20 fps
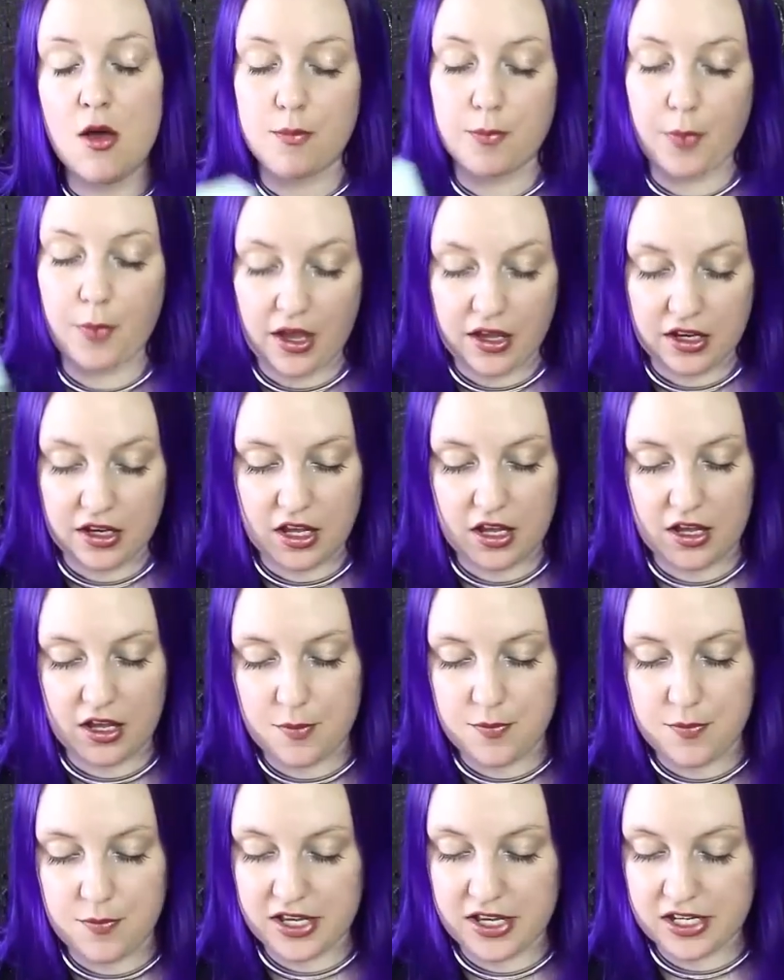but
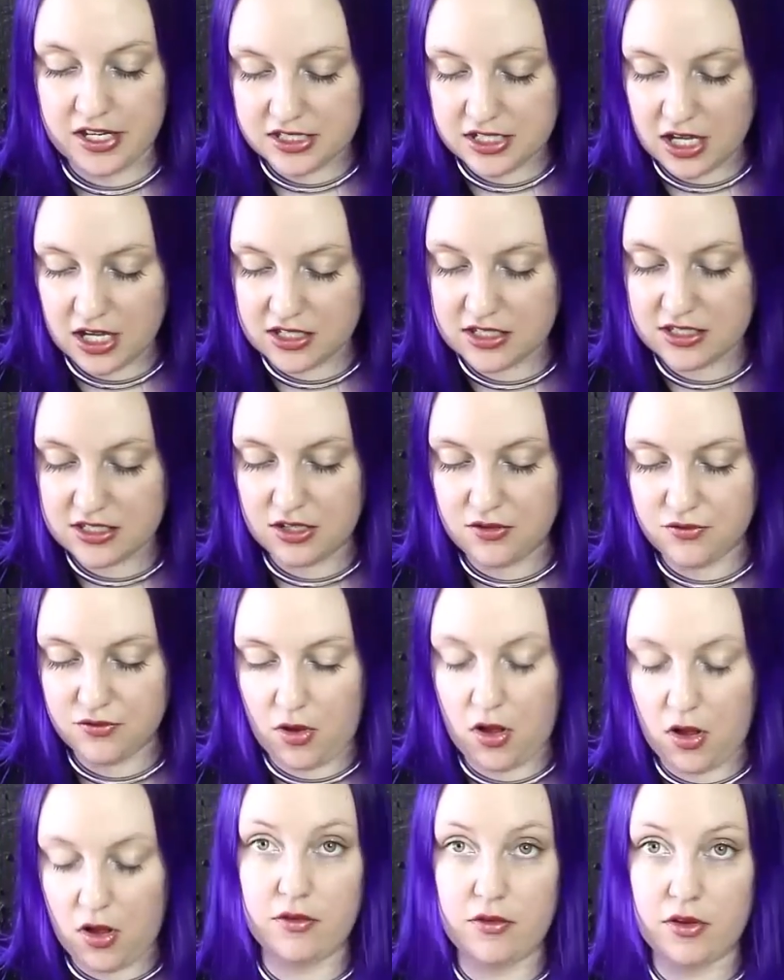um, it does
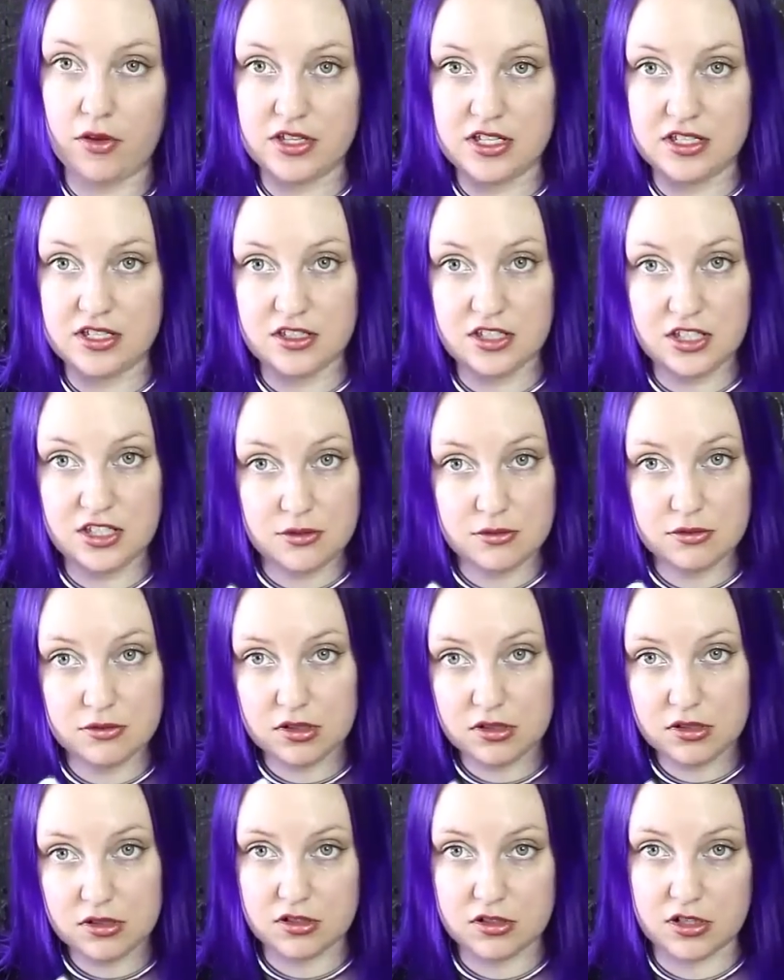involve all these cute
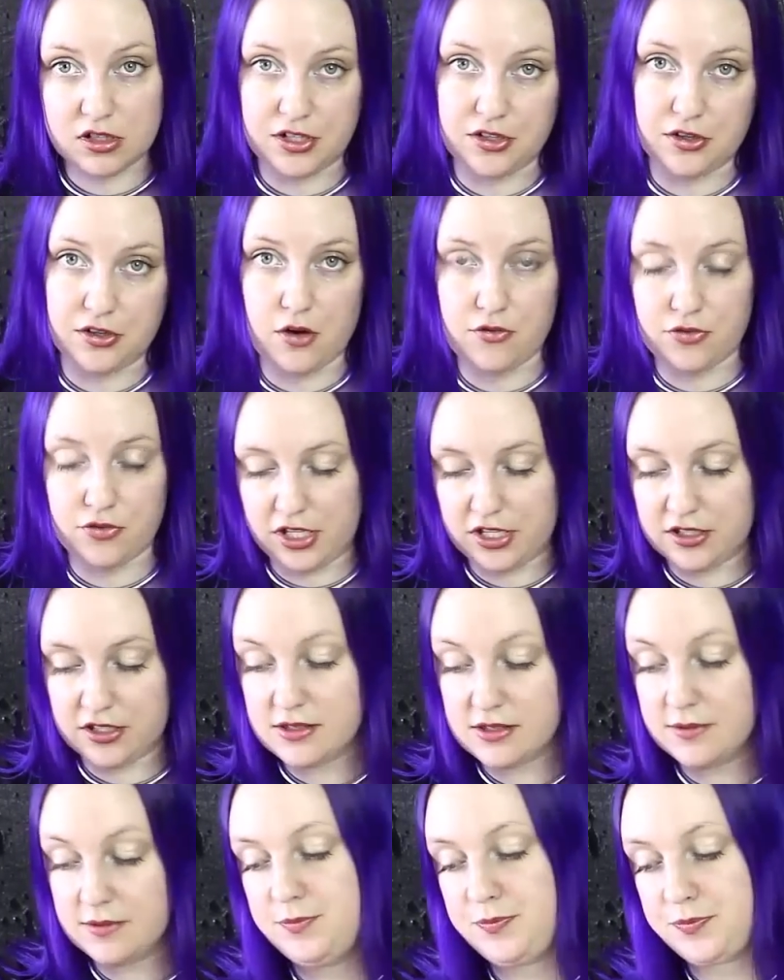little clear
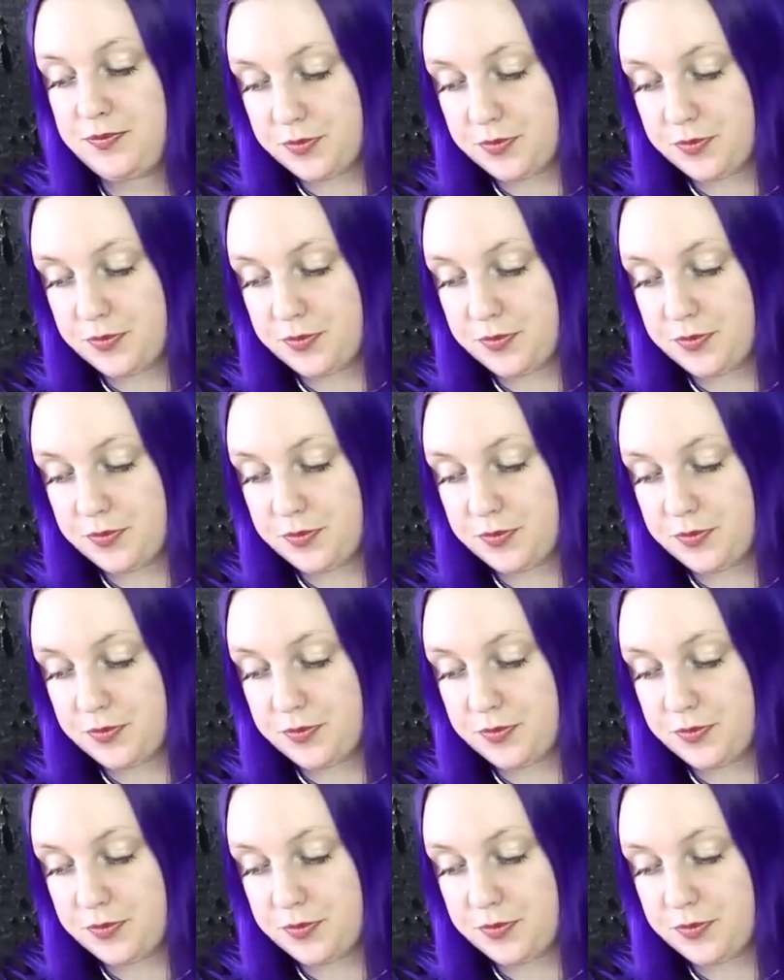overlays.